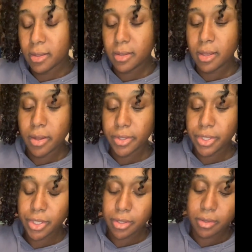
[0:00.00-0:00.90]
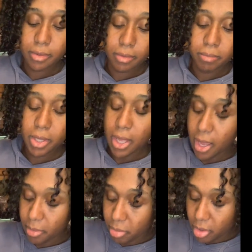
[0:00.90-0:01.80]
So it's just me
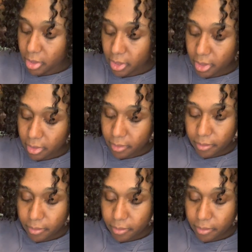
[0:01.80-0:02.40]
eyeballing it.